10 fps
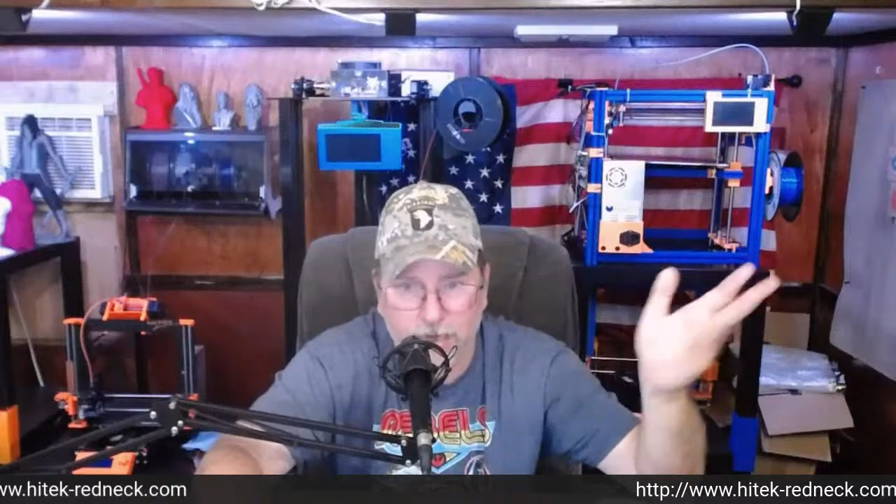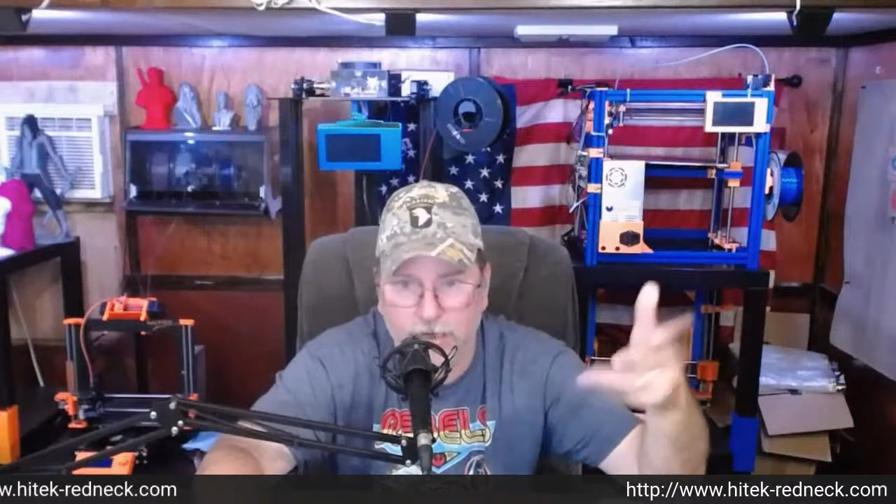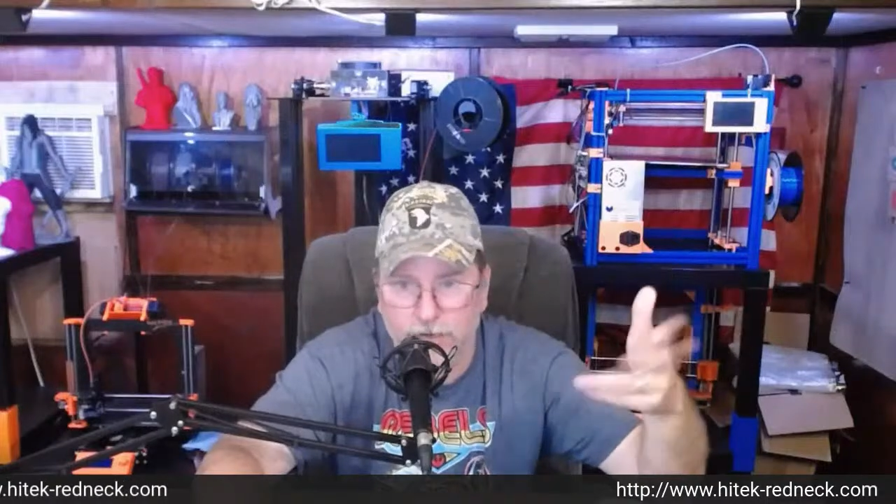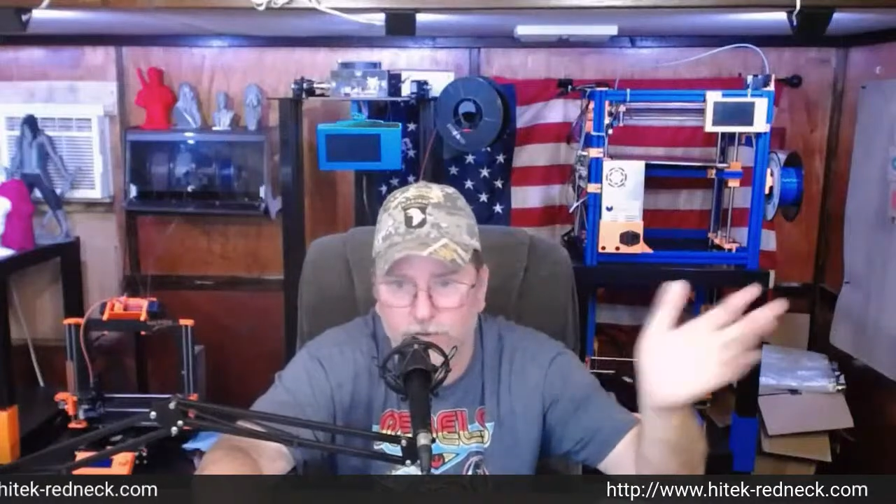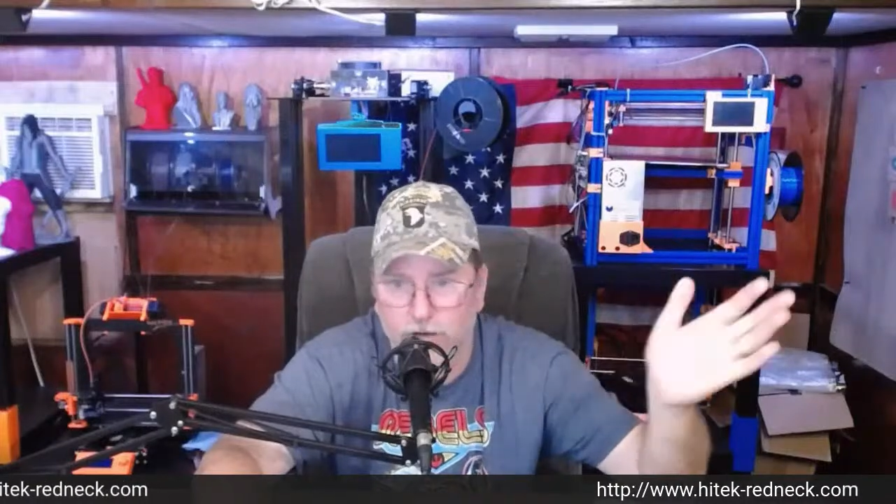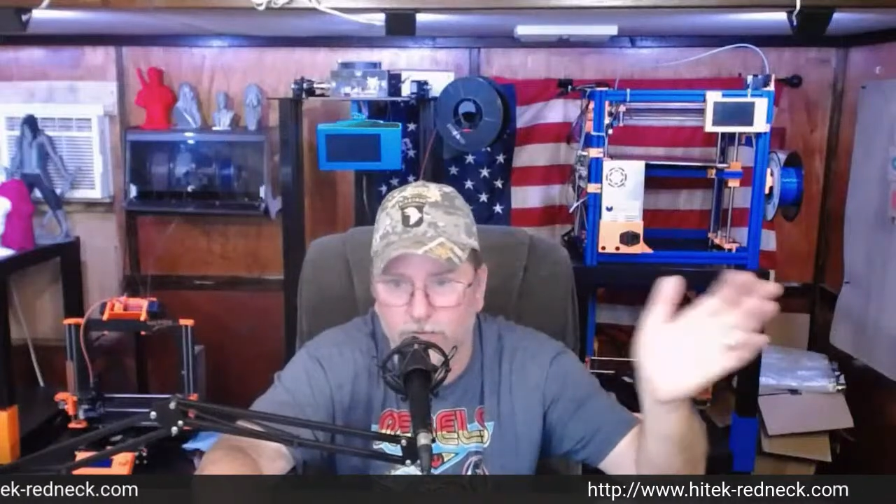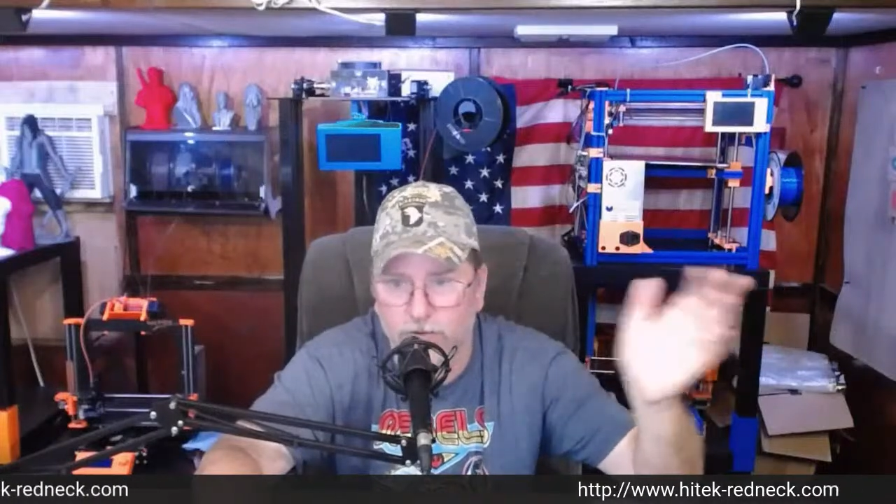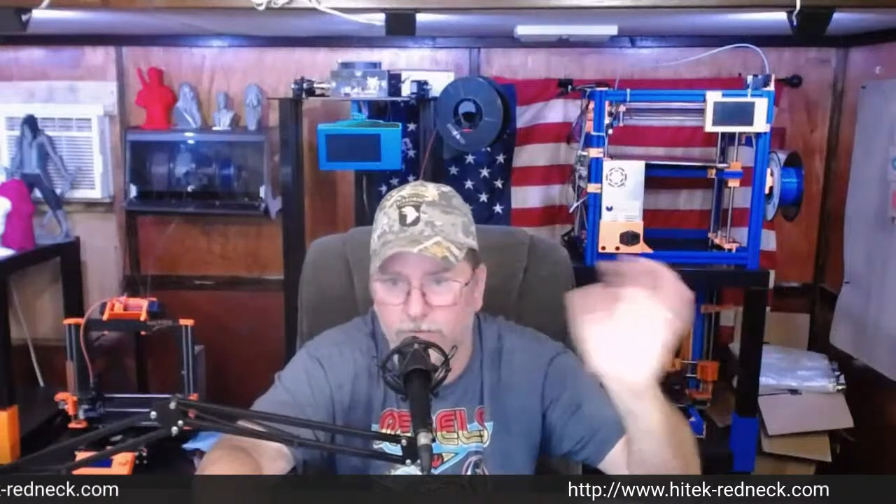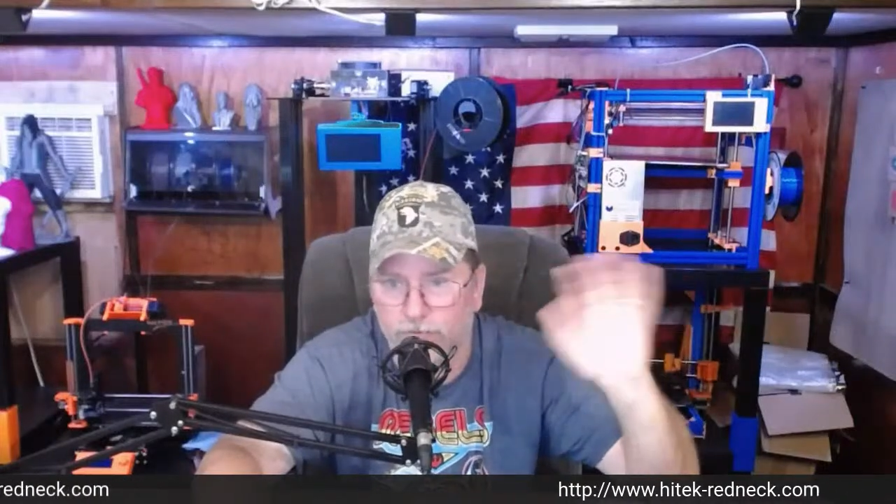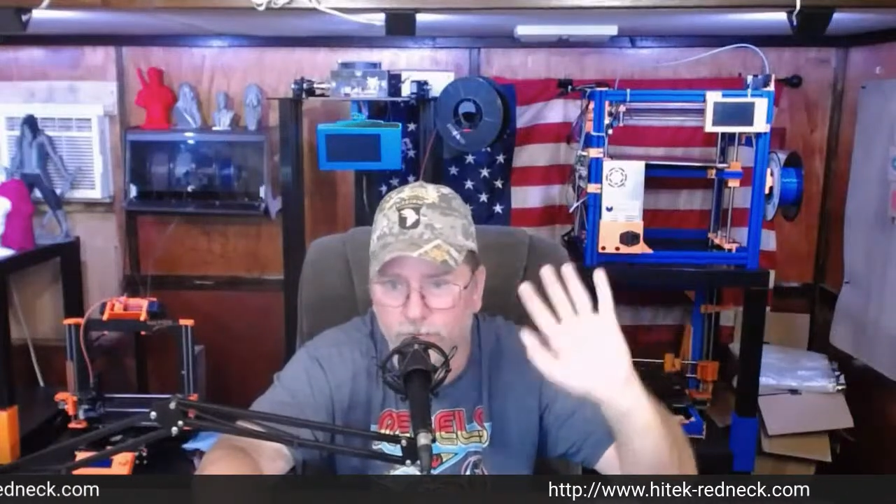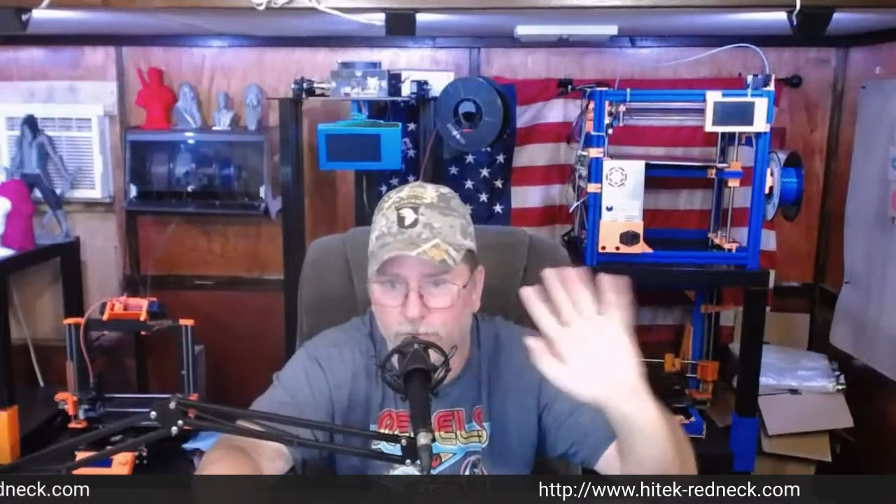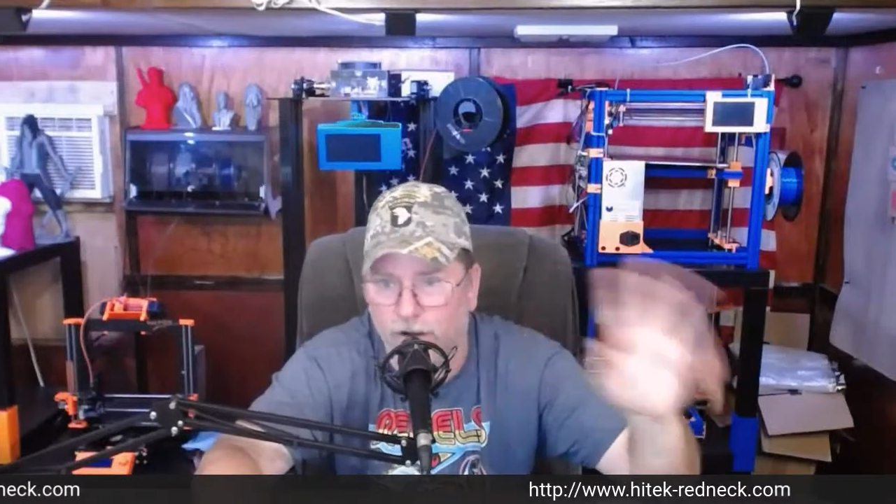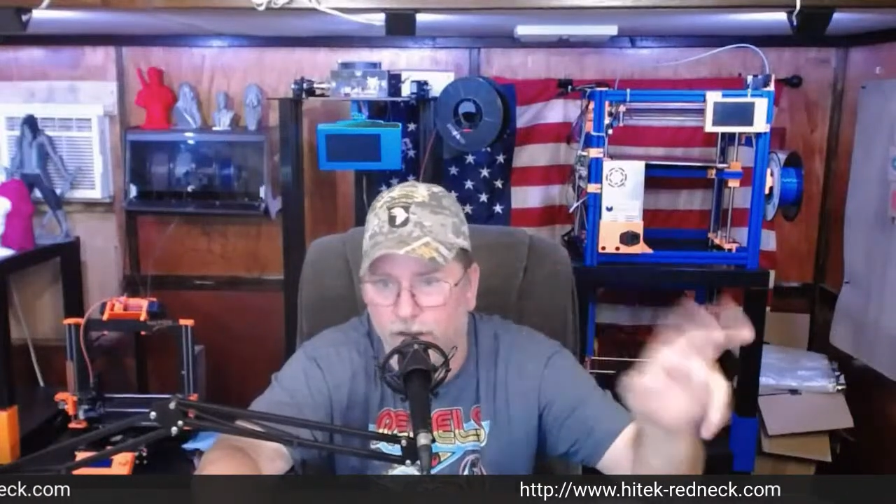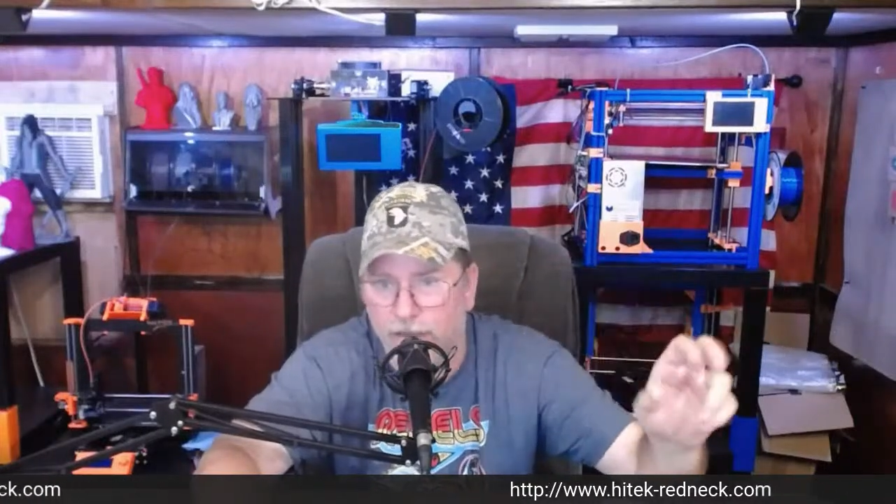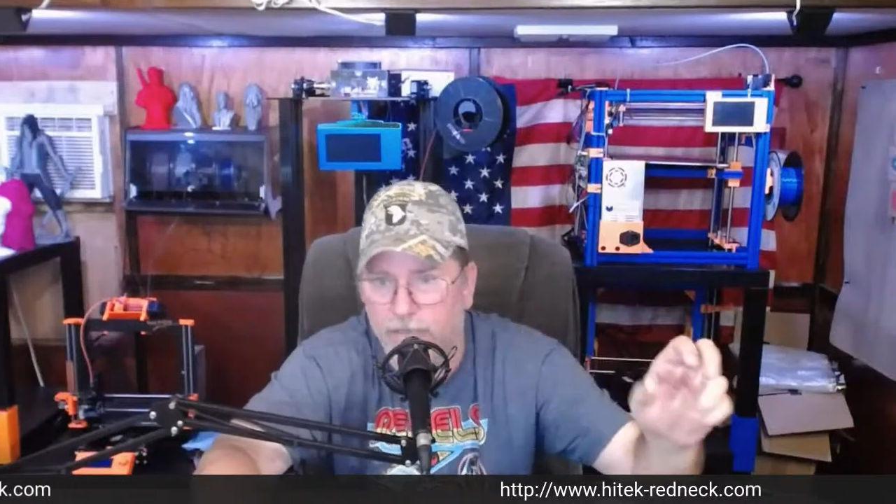left over from our
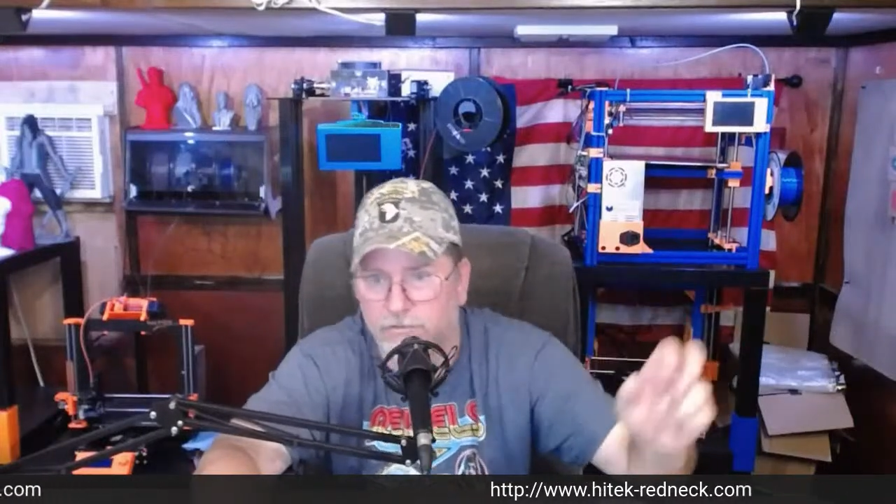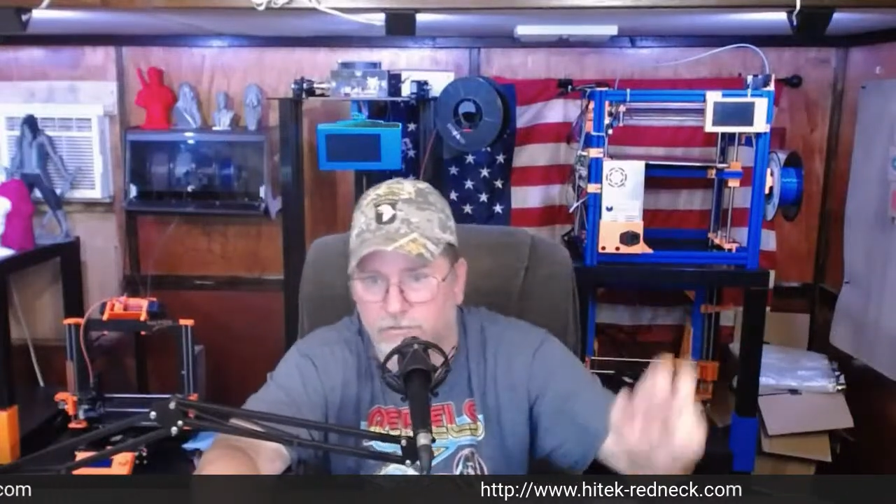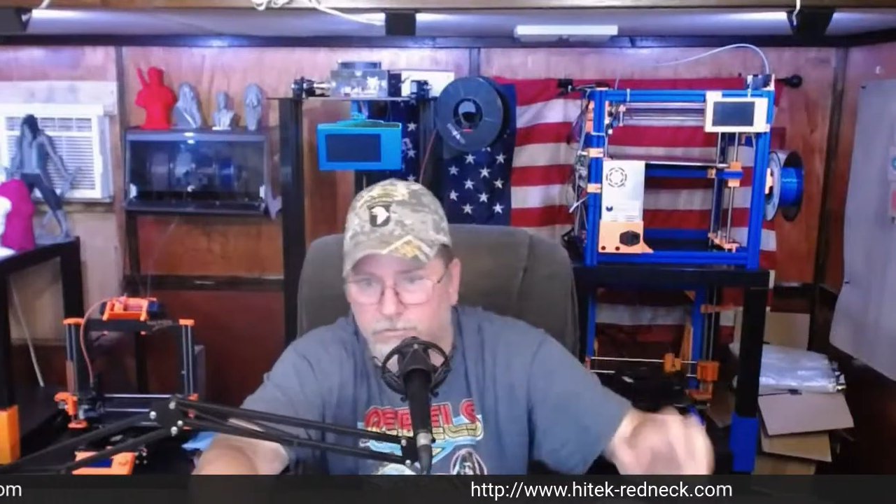last